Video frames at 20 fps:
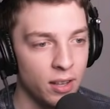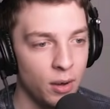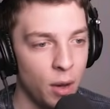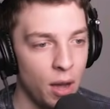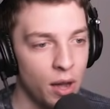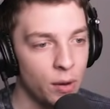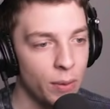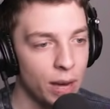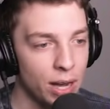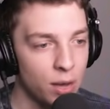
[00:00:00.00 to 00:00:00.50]

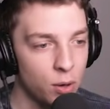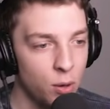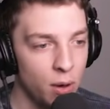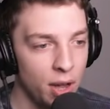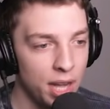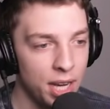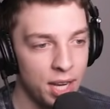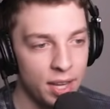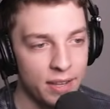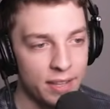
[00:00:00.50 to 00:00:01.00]
Oh, wow.
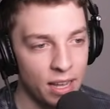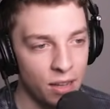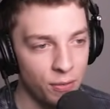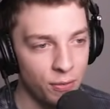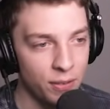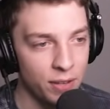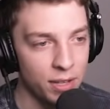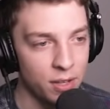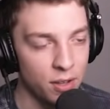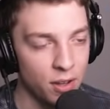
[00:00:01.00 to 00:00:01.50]
Quite a nice
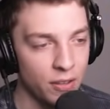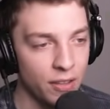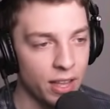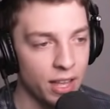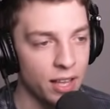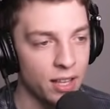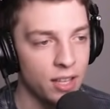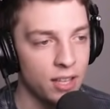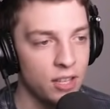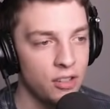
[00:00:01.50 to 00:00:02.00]
outfit you got
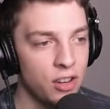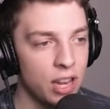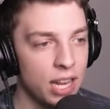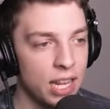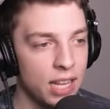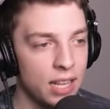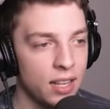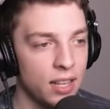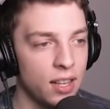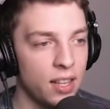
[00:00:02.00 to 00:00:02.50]
there. Oh,
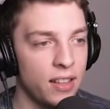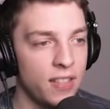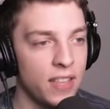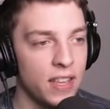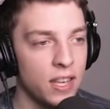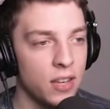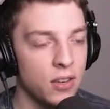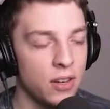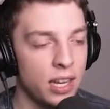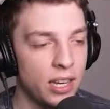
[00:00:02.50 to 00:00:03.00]
Jelly, nice. I yeah,
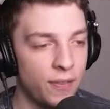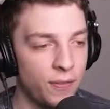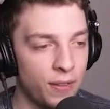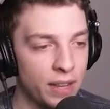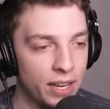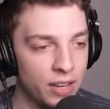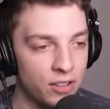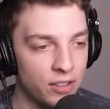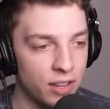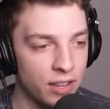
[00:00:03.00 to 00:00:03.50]
think yeah, you need yeah. to
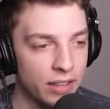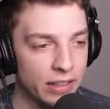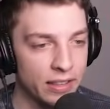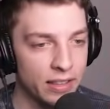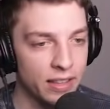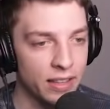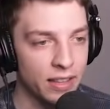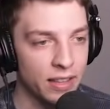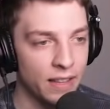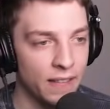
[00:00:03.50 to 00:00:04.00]
finish
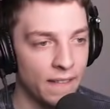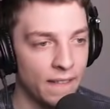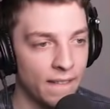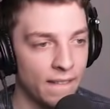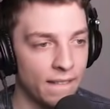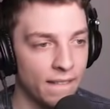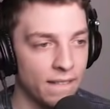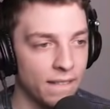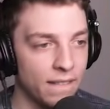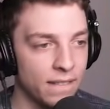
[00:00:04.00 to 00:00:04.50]
this.
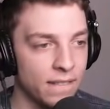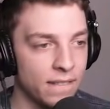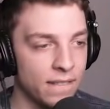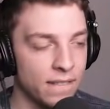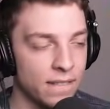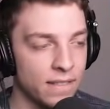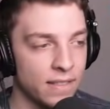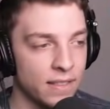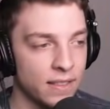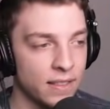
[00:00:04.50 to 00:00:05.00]
Dance if you want
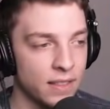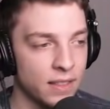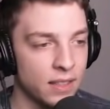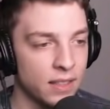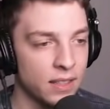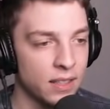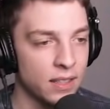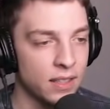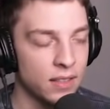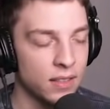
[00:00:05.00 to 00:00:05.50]
to stay
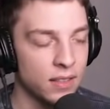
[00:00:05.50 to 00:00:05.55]
alive.